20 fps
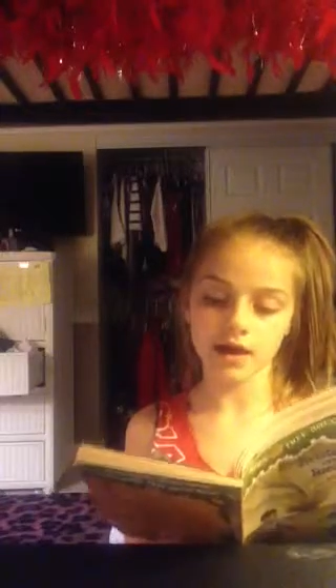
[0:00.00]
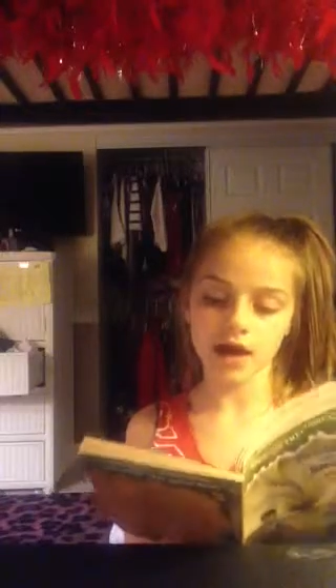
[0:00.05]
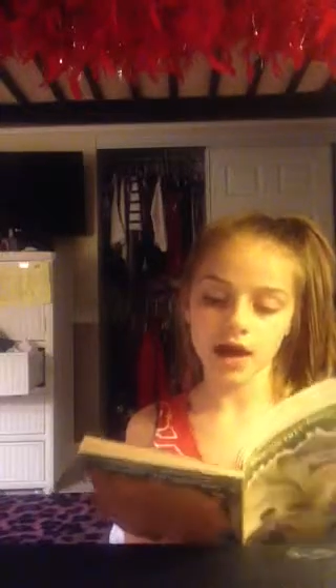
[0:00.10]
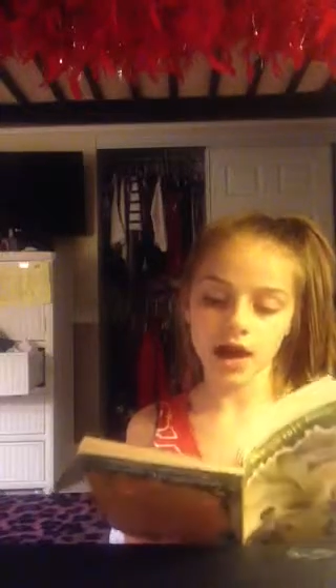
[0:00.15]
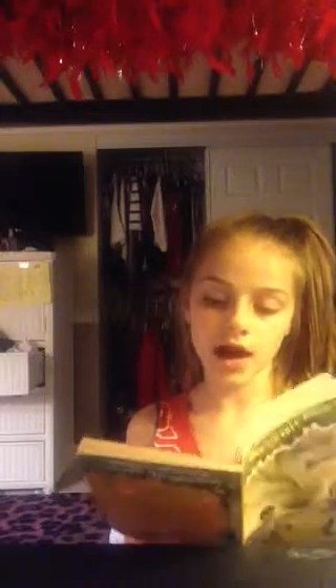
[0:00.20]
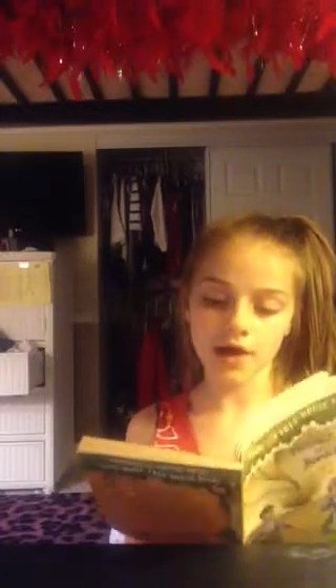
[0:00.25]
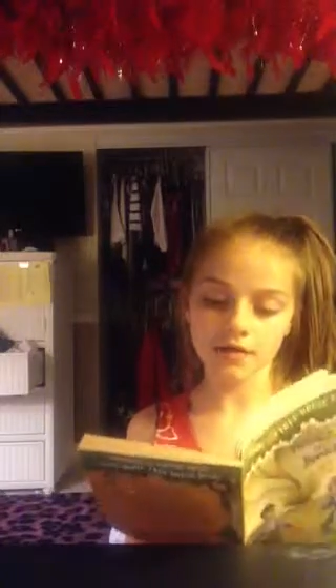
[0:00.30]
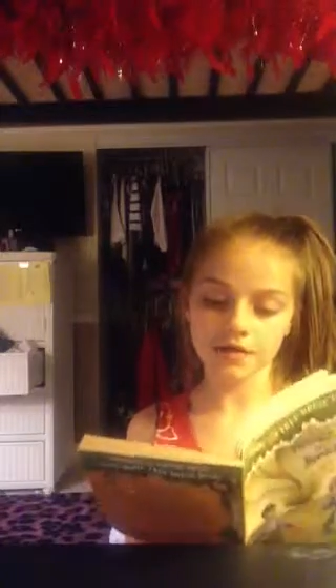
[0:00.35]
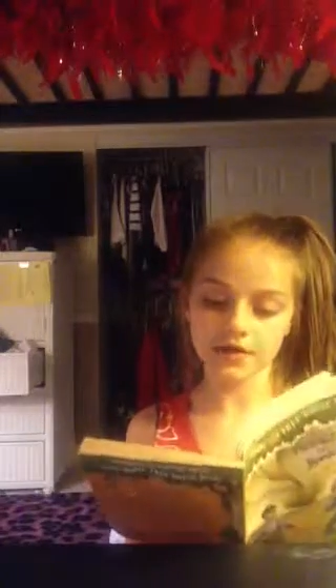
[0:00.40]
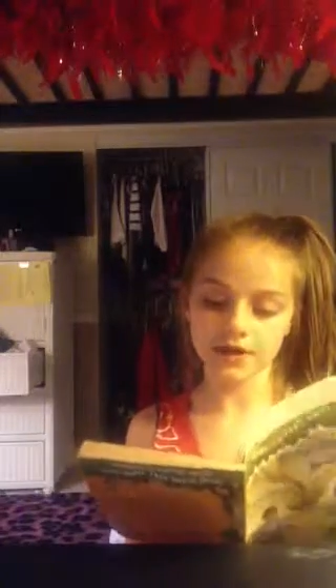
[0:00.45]

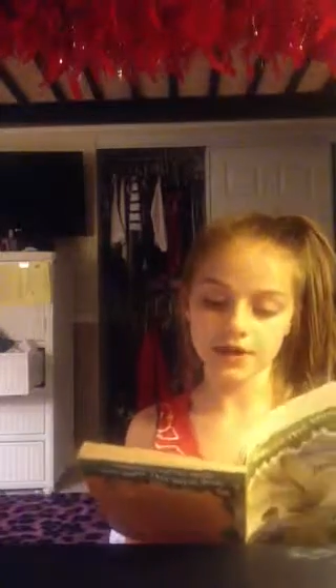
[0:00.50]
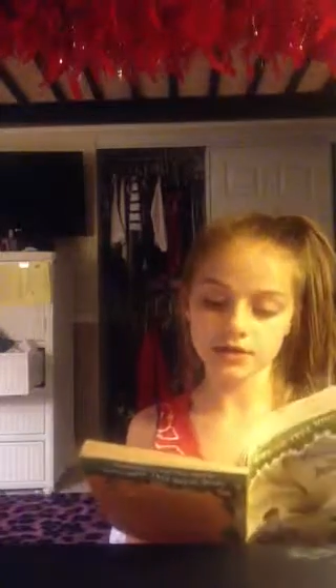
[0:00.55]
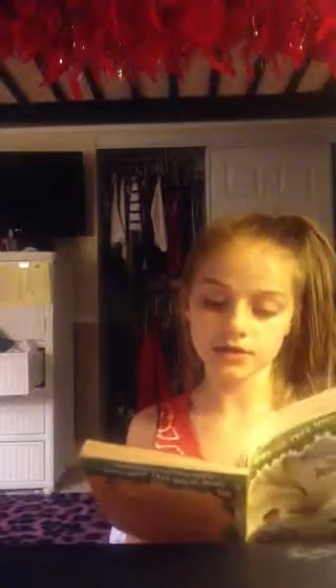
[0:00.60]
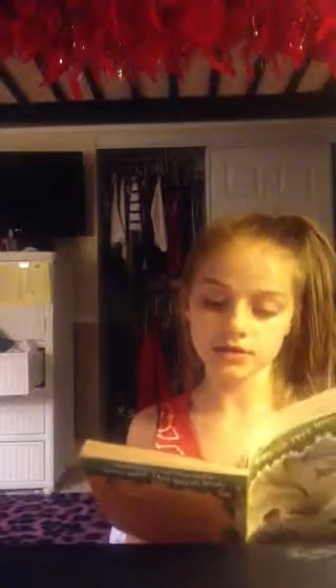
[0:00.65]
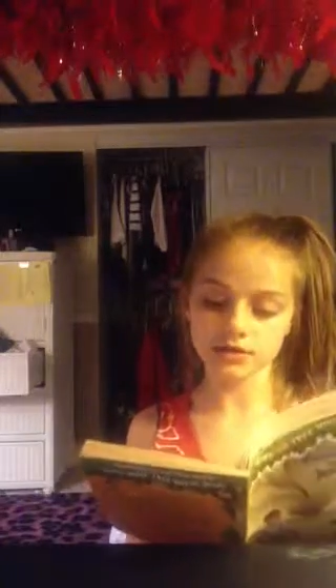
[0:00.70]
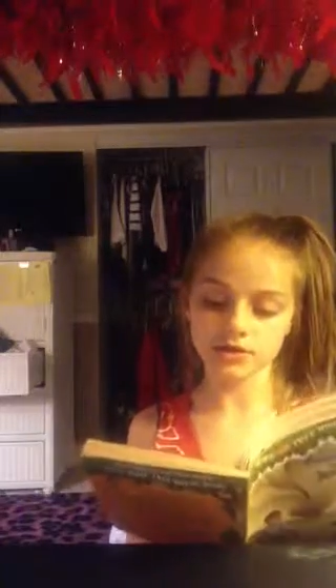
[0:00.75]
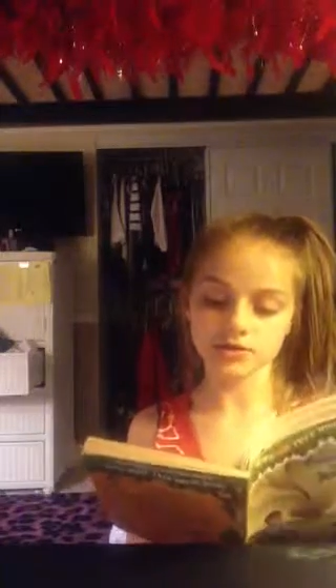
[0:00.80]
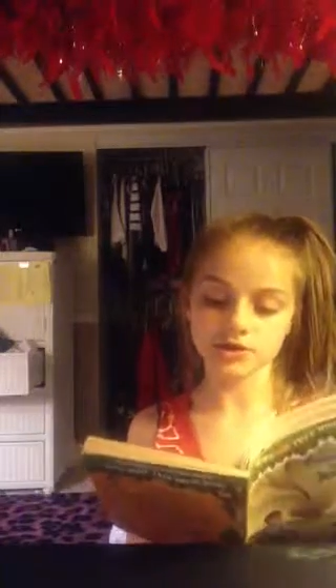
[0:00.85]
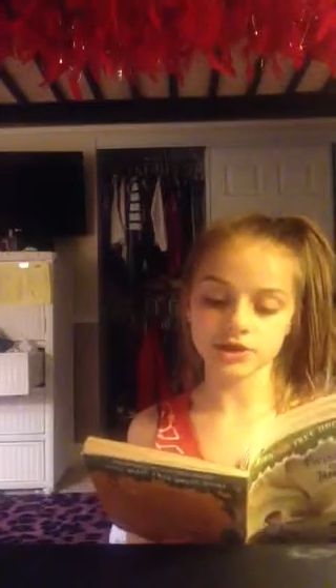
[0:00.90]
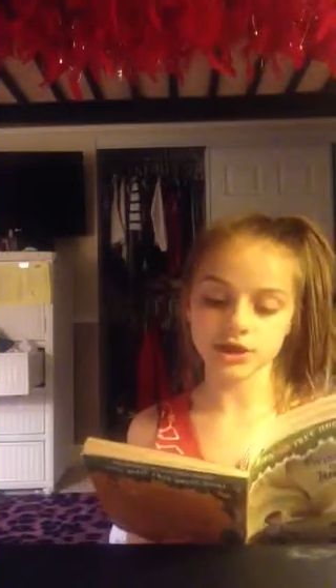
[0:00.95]
I think
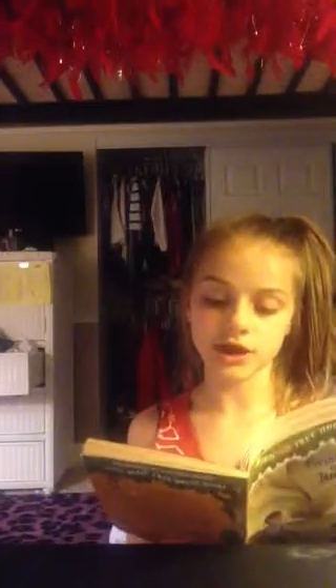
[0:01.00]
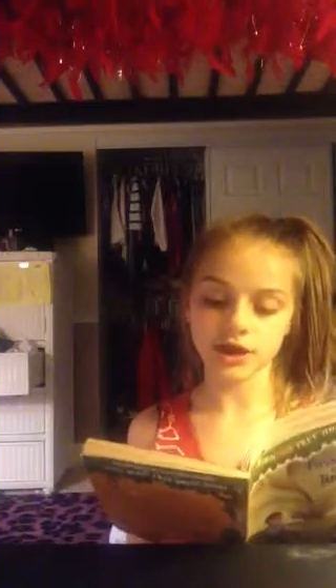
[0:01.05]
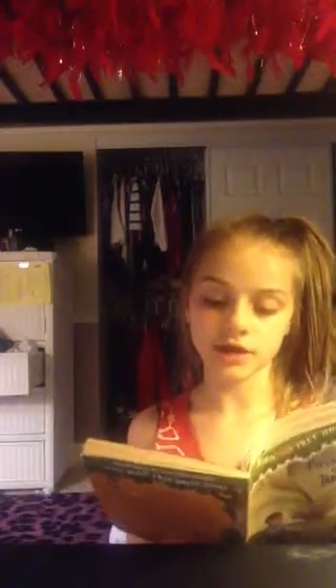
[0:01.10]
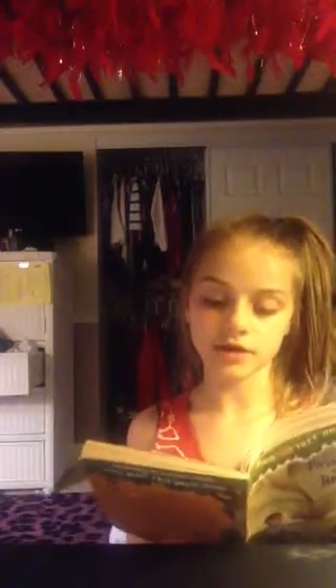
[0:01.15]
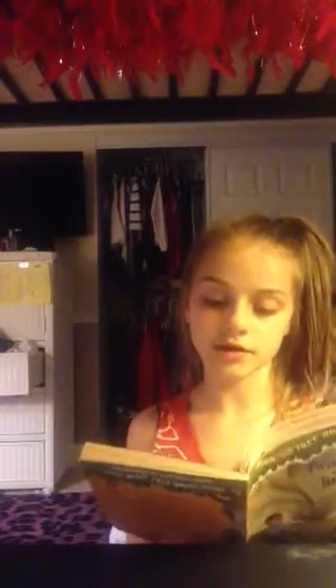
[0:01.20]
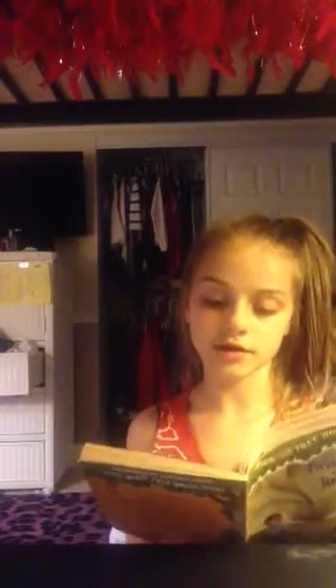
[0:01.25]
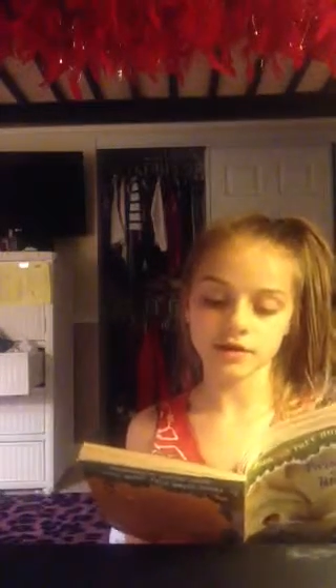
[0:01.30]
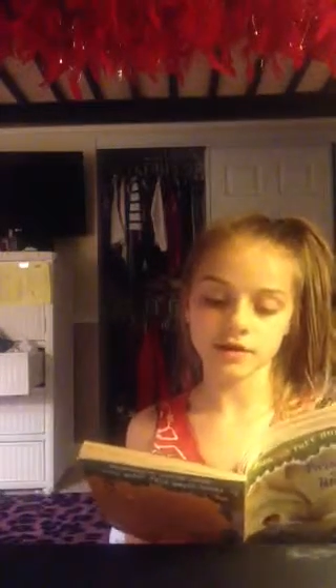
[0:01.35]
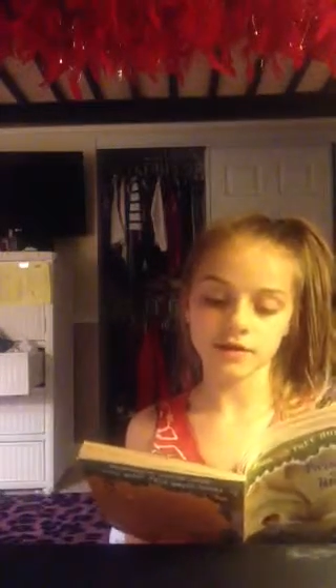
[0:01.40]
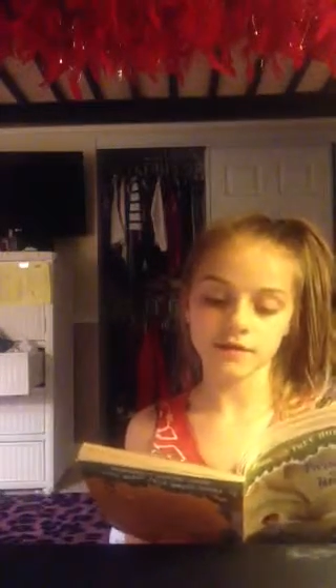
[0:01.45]
so,
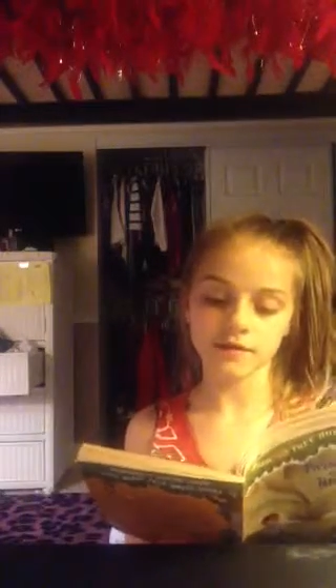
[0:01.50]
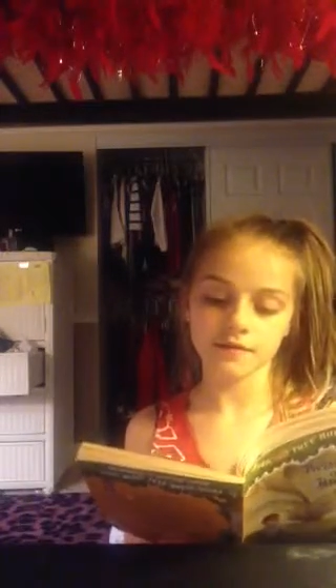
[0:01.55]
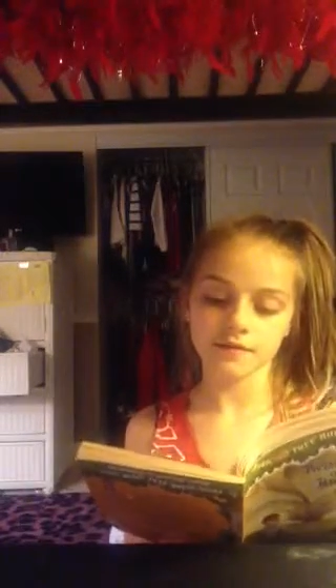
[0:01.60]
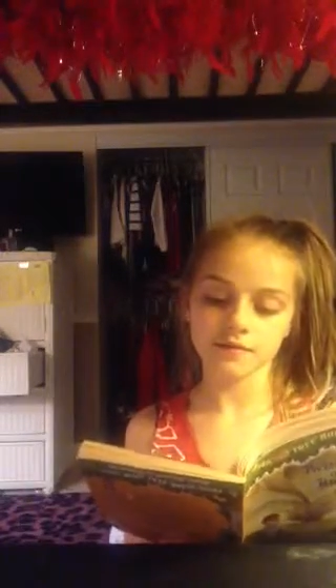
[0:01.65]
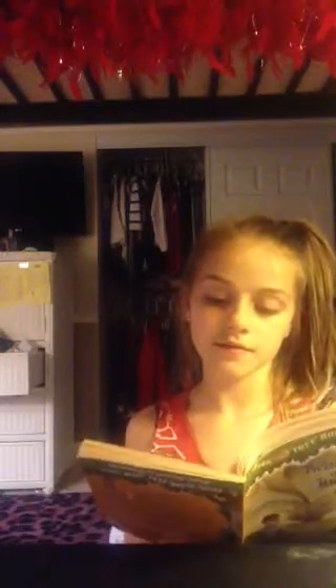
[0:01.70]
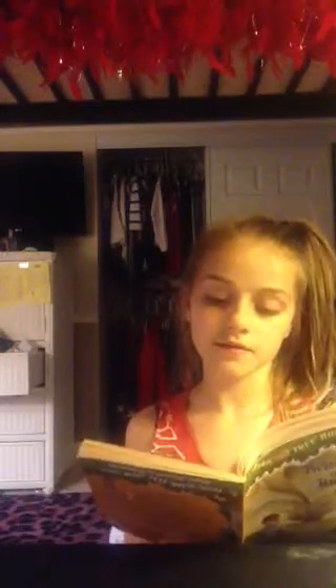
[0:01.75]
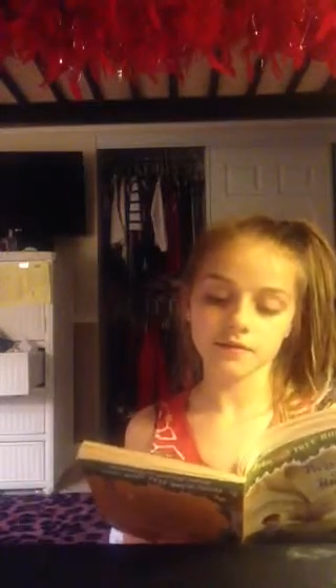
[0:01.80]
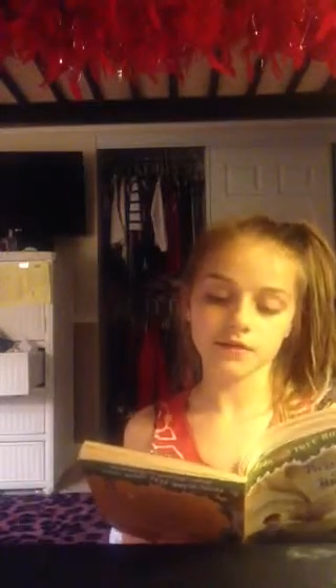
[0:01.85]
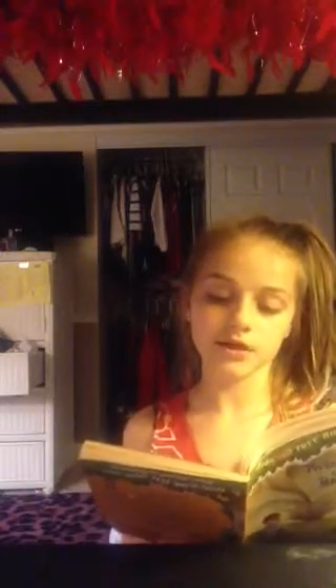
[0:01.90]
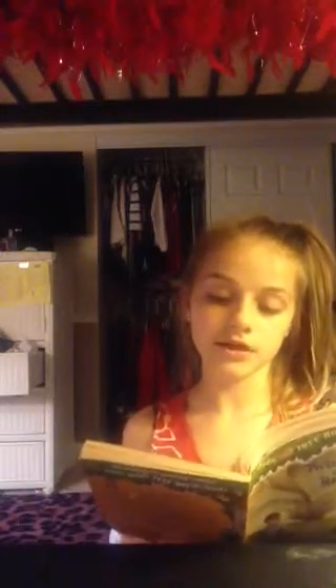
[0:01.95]
Jack,
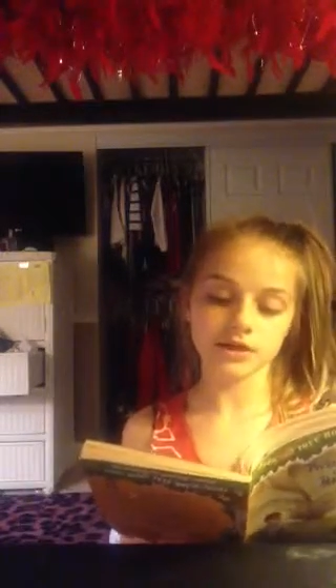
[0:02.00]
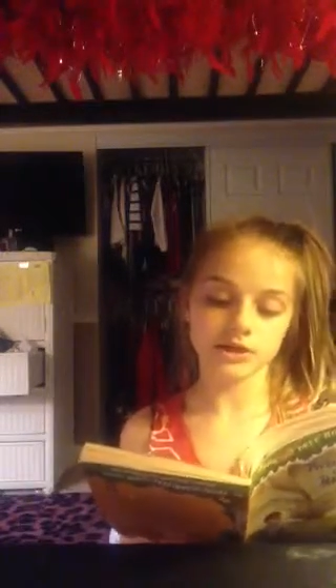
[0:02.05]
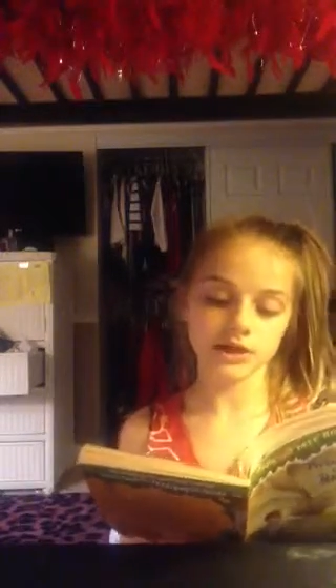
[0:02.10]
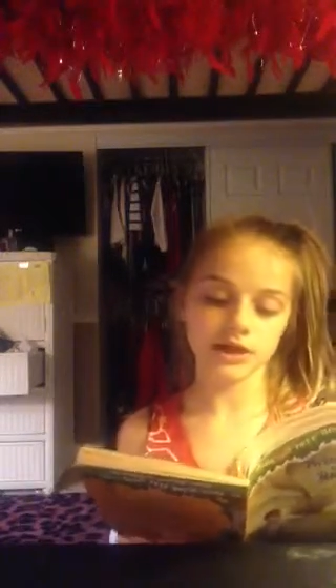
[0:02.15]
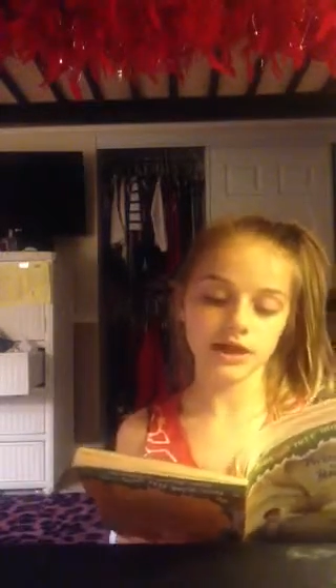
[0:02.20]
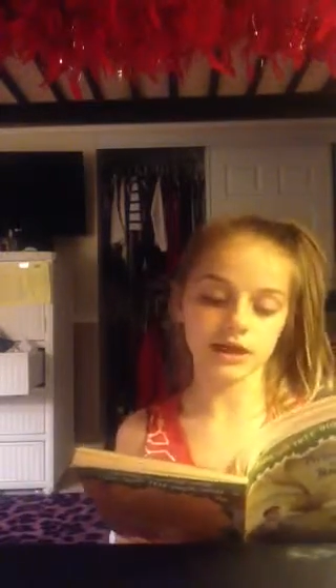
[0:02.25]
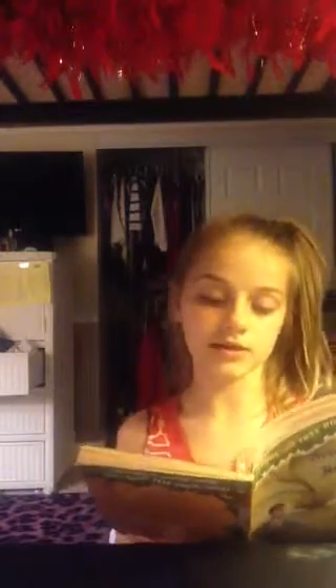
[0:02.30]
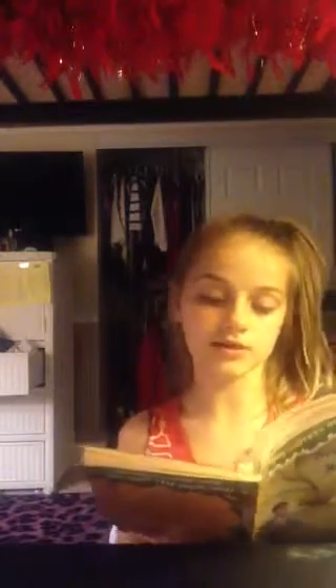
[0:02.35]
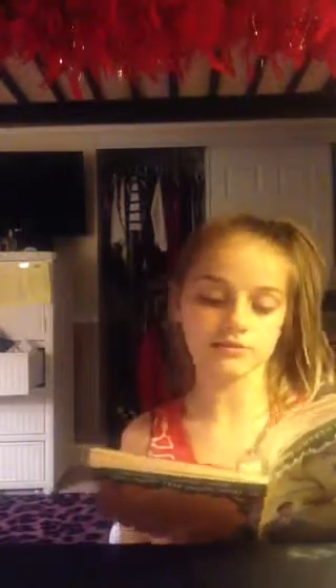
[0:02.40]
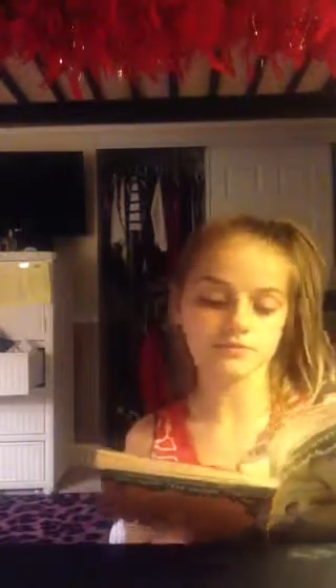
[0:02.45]
said
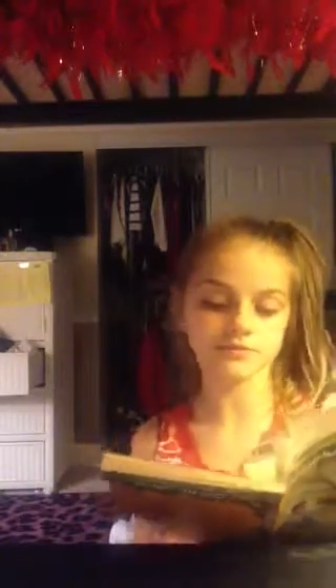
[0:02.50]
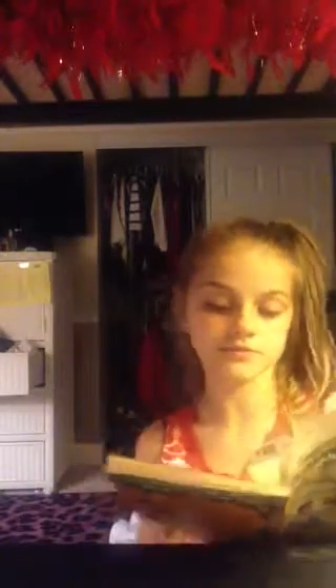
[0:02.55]
Jack.